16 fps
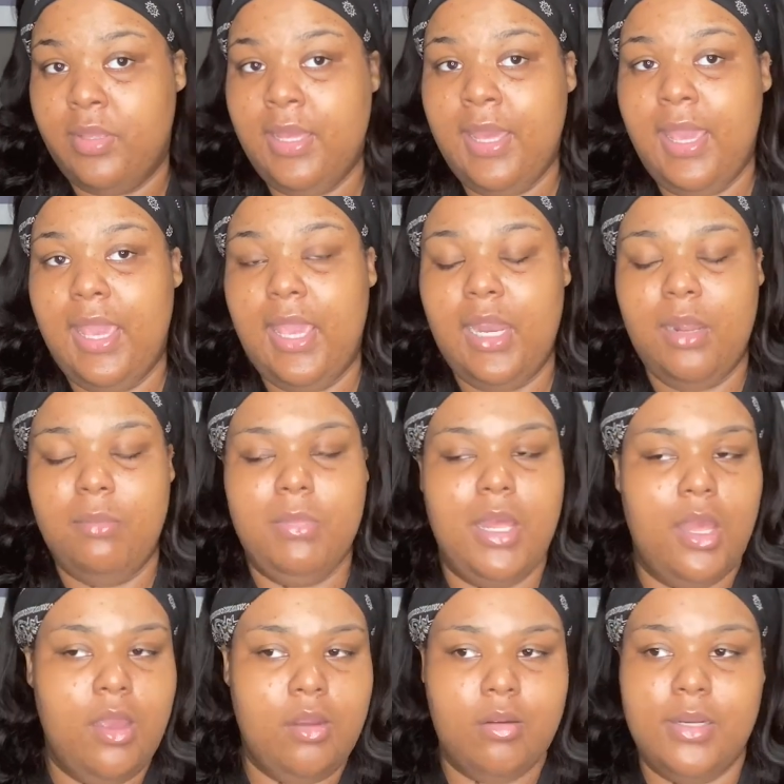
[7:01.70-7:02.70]
And I'm
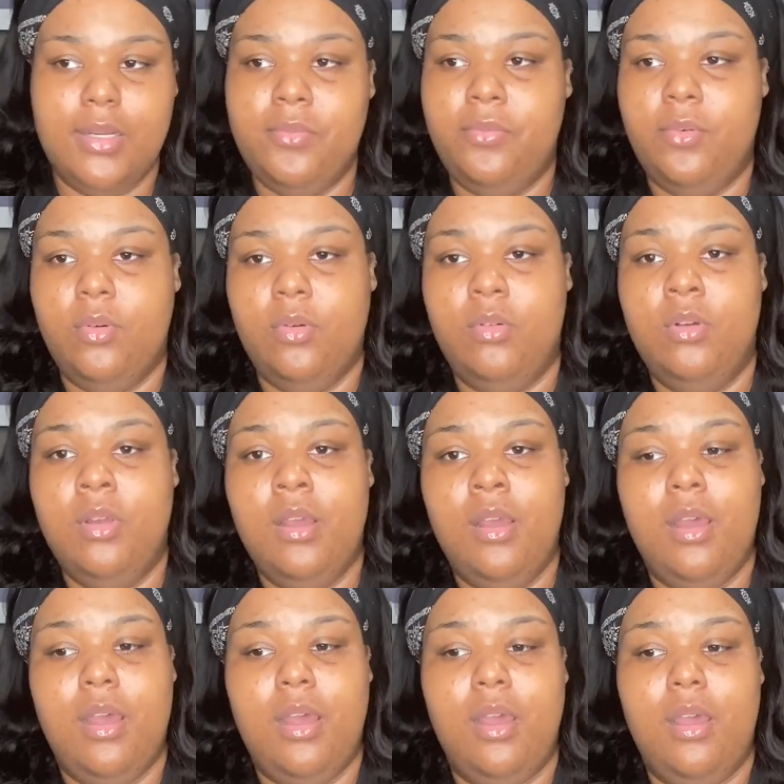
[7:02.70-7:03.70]
not ungrateful
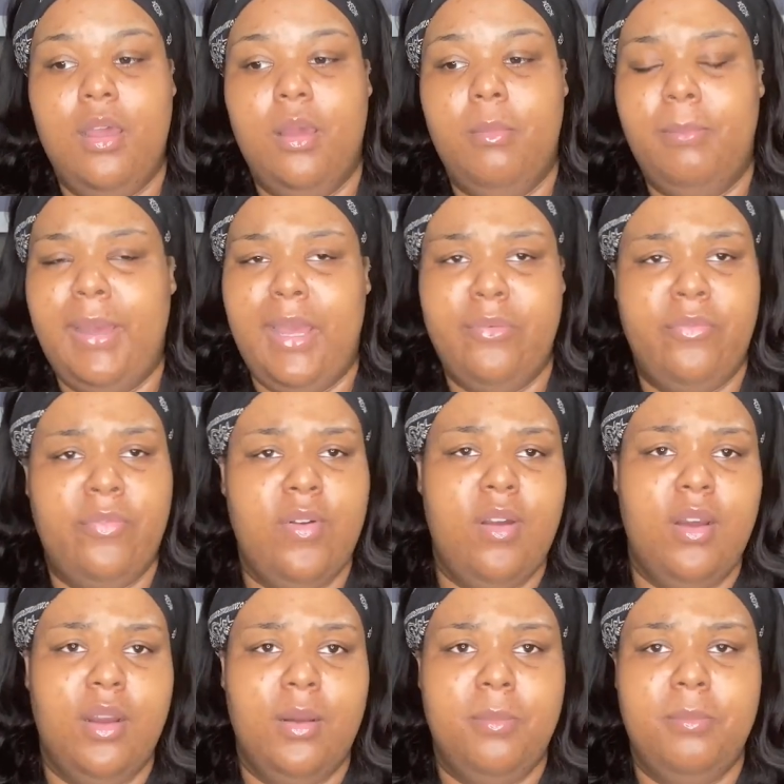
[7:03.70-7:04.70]
by
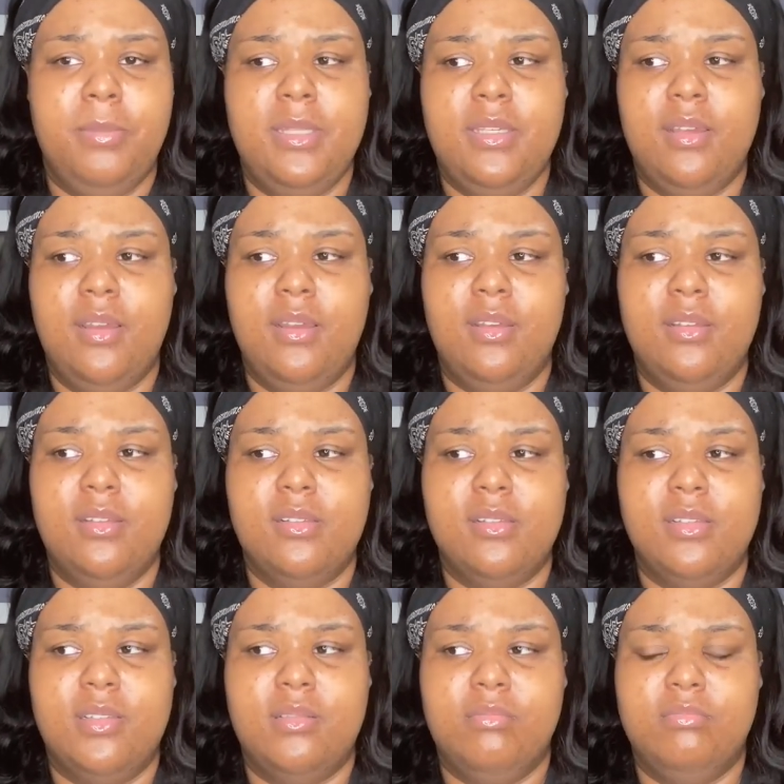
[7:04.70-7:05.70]
far,
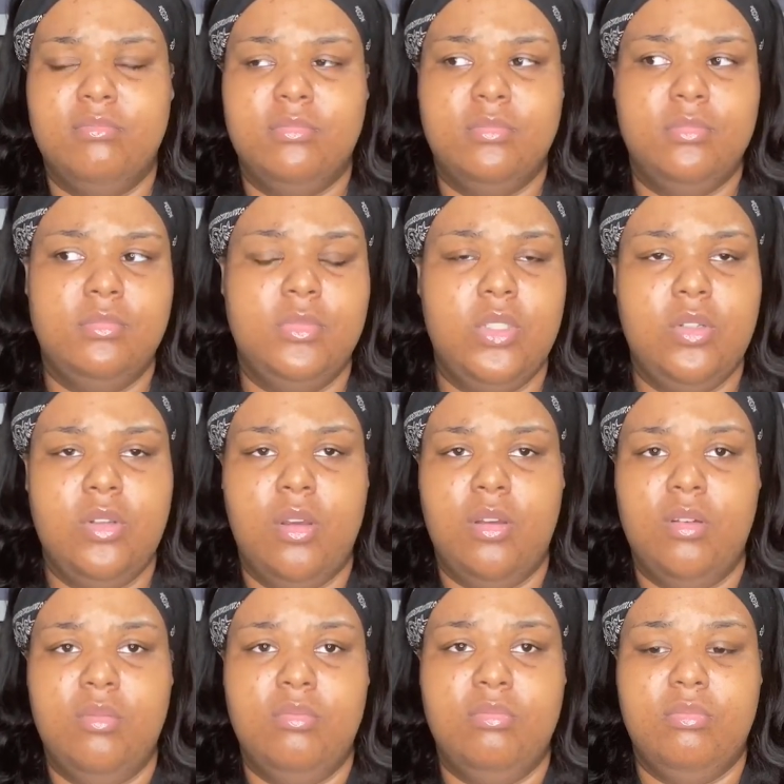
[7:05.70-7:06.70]
because, you
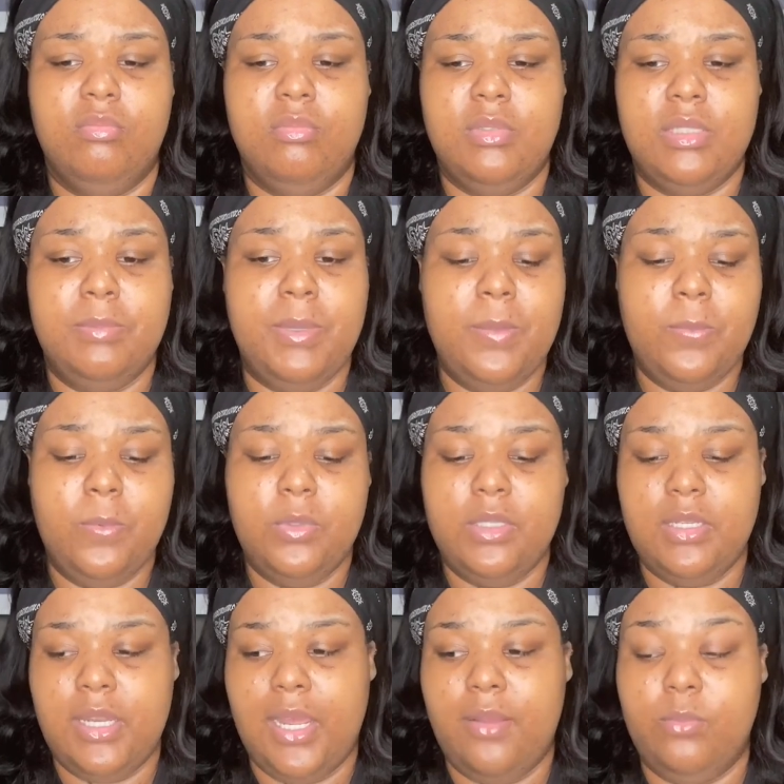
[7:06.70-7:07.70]
know, people
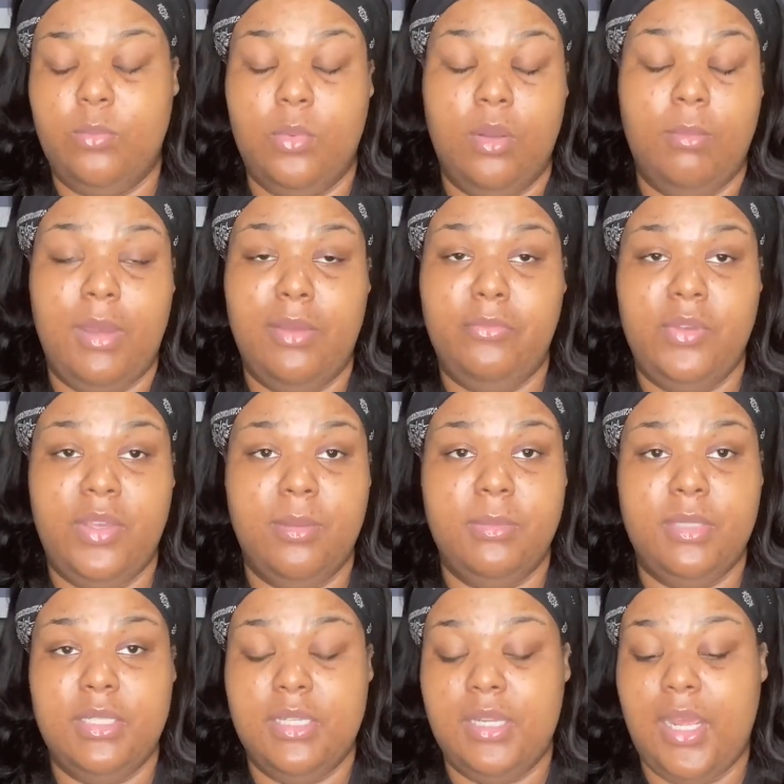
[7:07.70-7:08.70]
didn't have, well, my
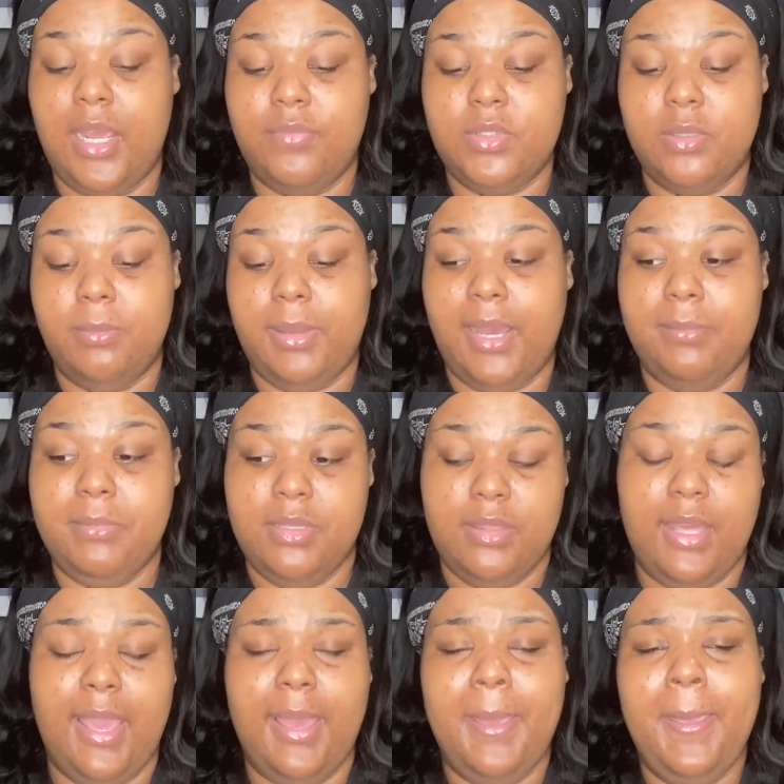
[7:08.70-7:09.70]
family didn't have to buy me
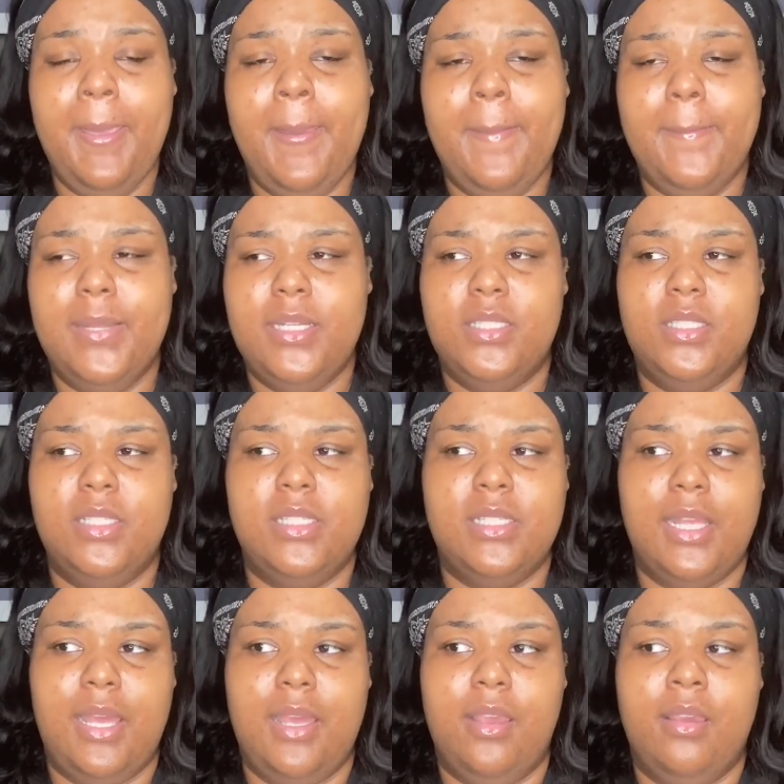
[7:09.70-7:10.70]
that, but it's just
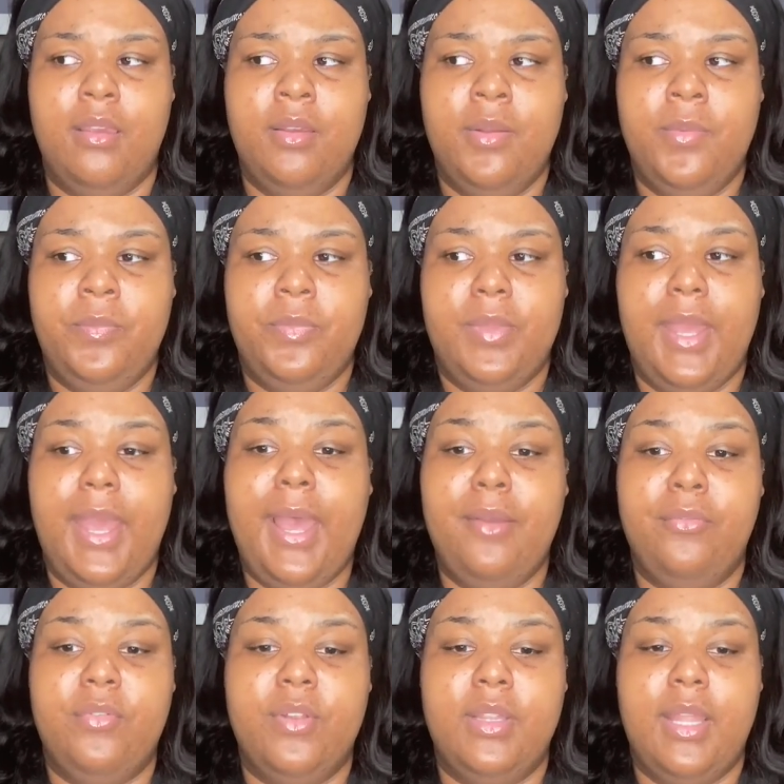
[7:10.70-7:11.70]
like, I
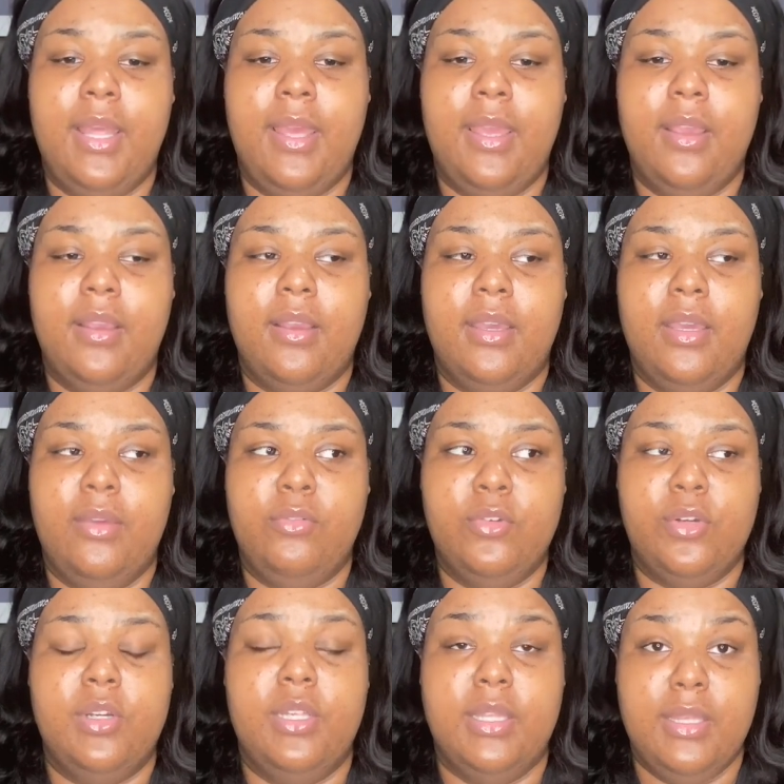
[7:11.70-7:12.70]
feel like if you're
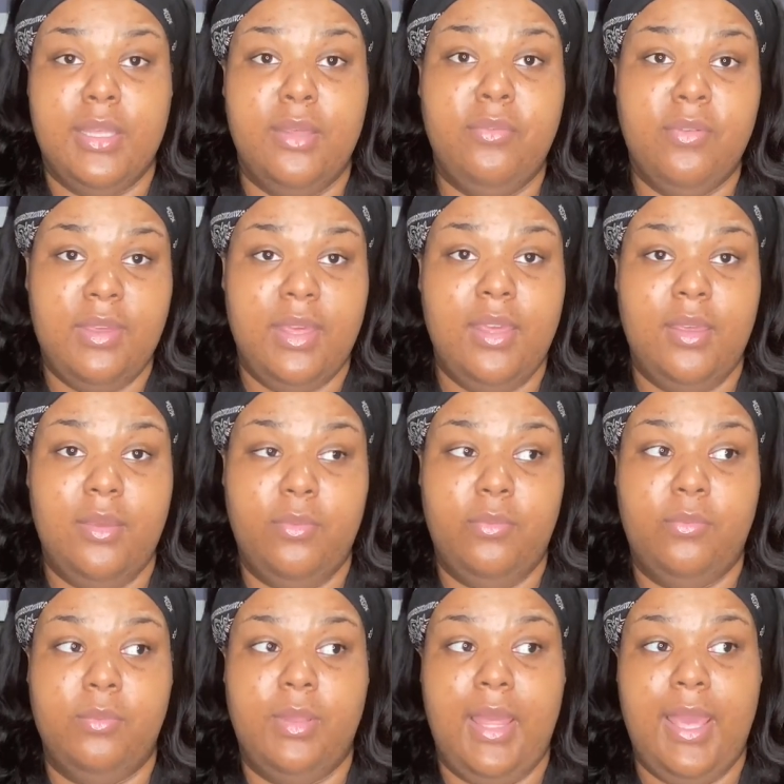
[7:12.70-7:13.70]
gonna
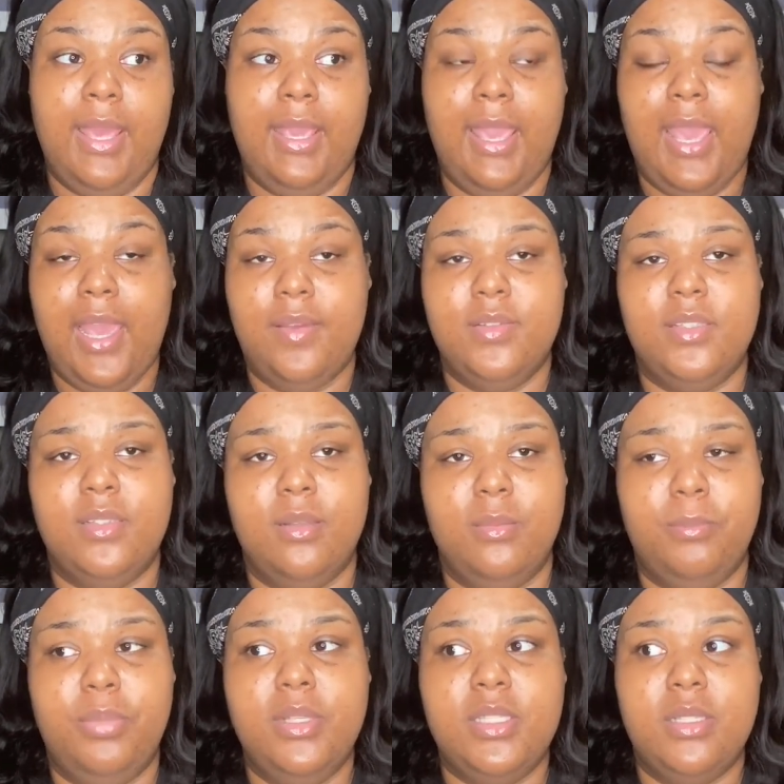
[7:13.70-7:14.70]
give, like,
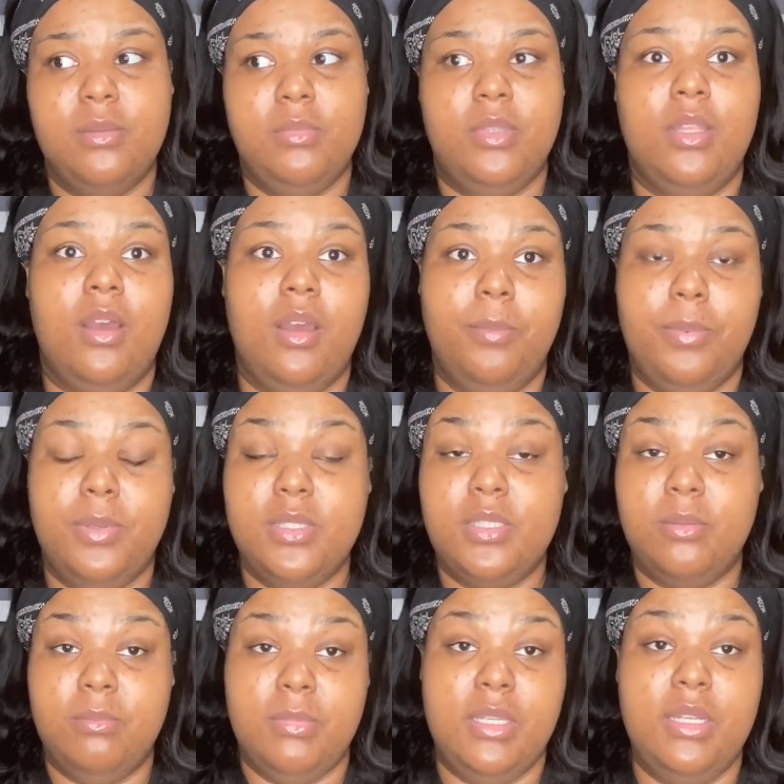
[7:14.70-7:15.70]
put some thought, put
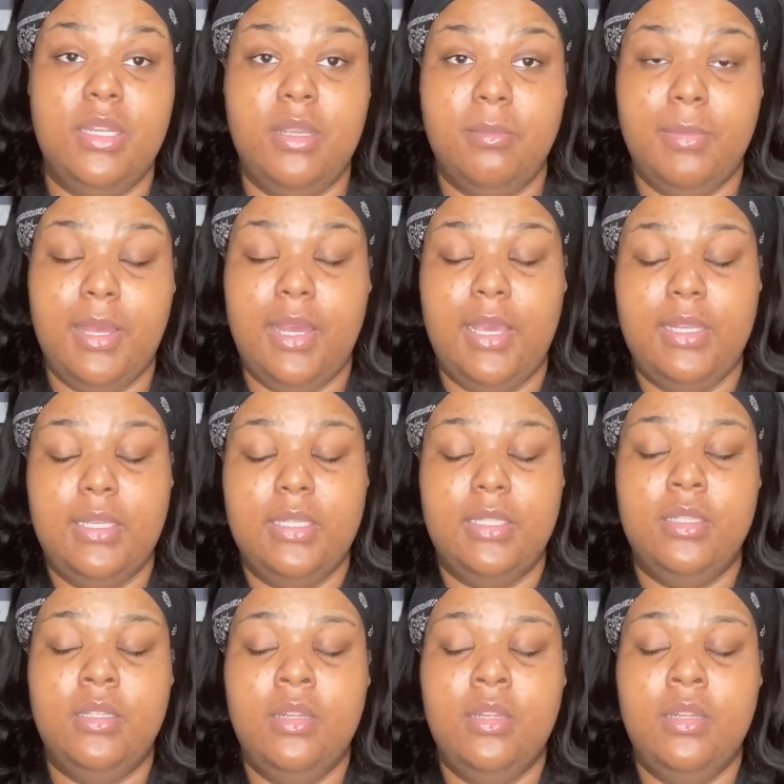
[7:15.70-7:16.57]
some meaning behind it.